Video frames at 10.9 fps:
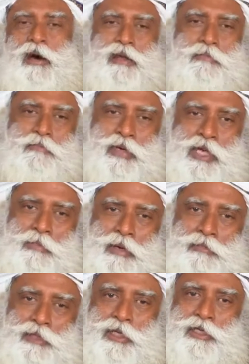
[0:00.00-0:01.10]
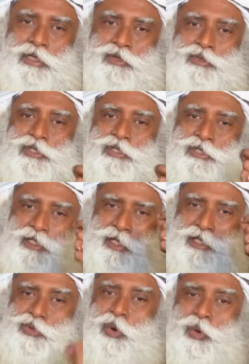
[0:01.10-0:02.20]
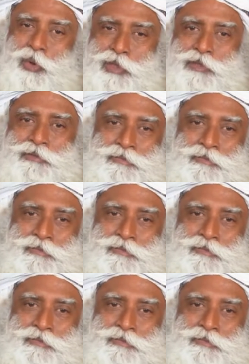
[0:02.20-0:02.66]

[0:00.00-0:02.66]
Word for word: are a minimum thirty to sixty days old.